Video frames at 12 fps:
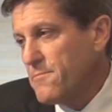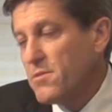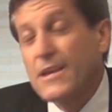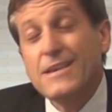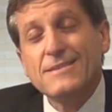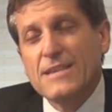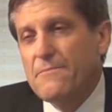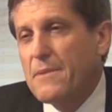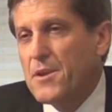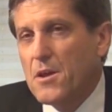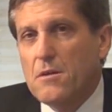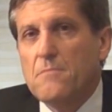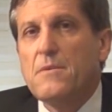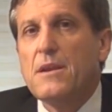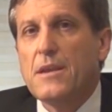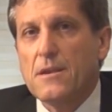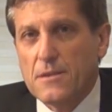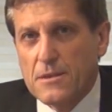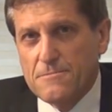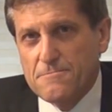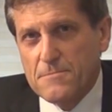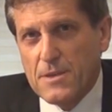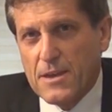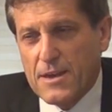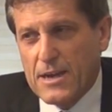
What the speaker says: please let me know immediately, and